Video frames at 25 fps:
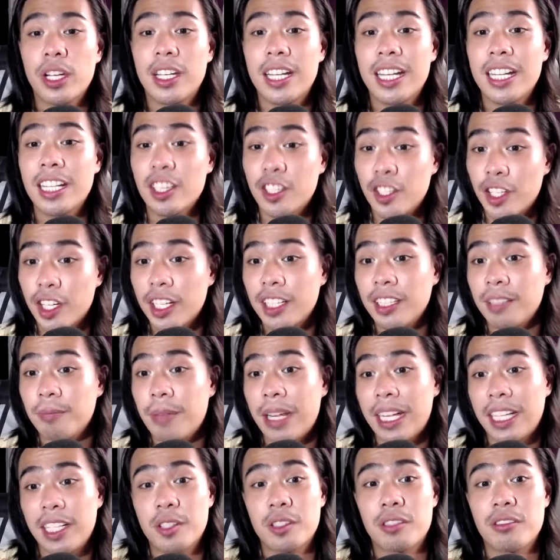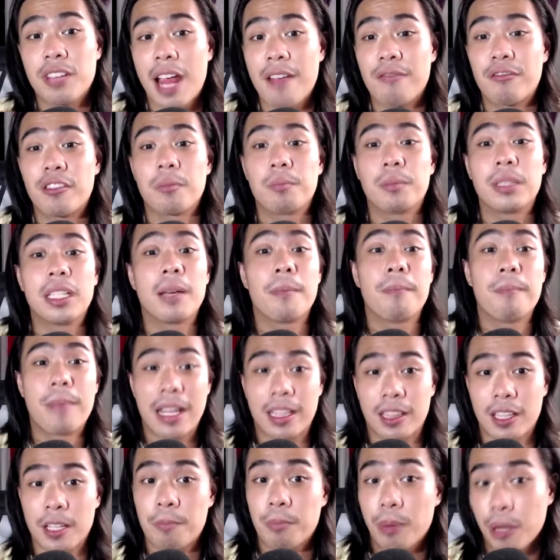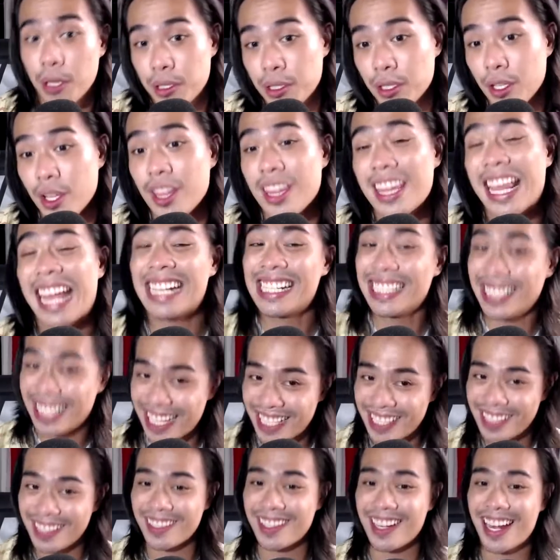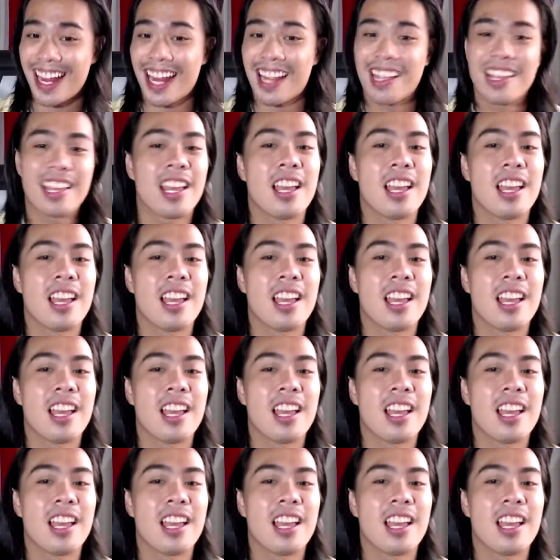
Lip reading: in turn make you strive to be a better person than yesterday.